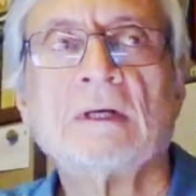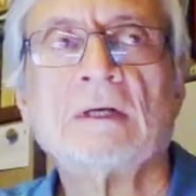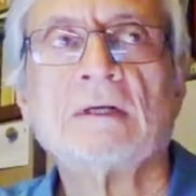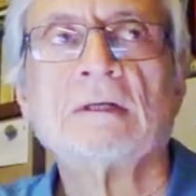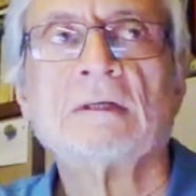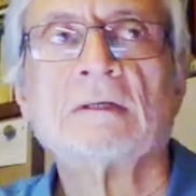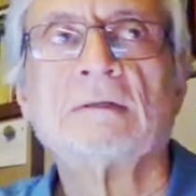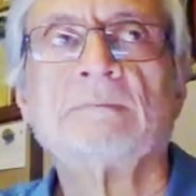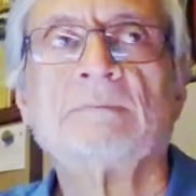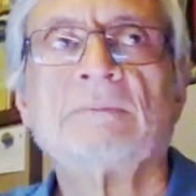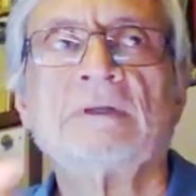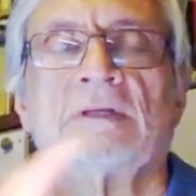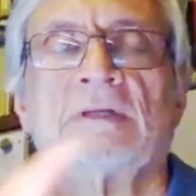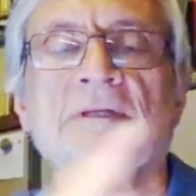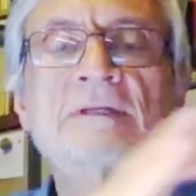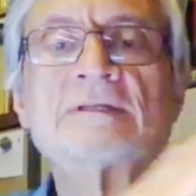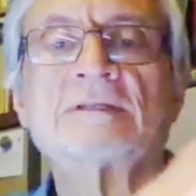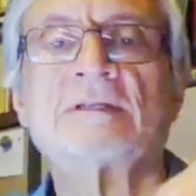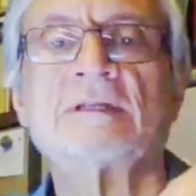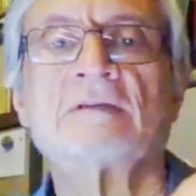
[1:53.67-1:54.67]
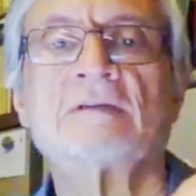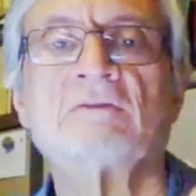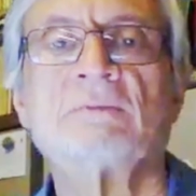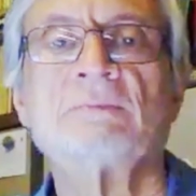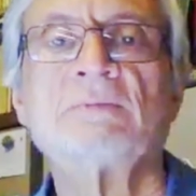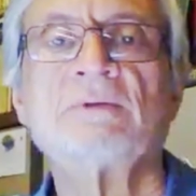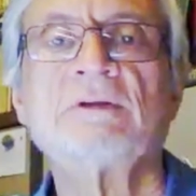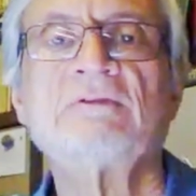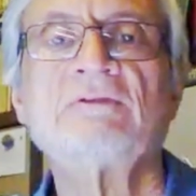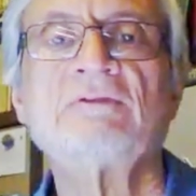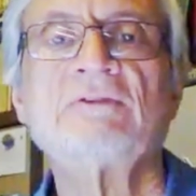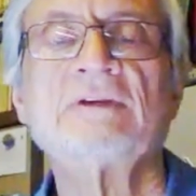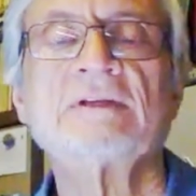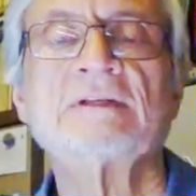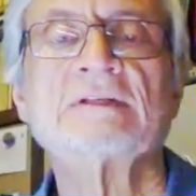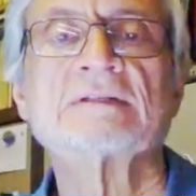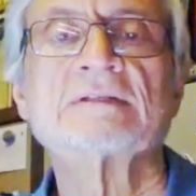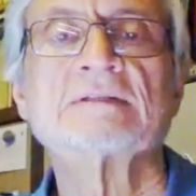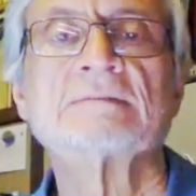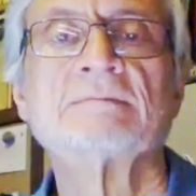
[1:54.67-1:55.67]
Does it have a
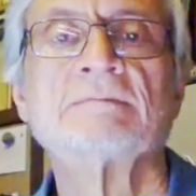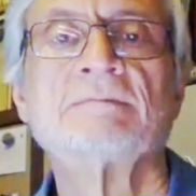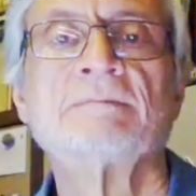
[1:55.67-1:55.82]
prefix?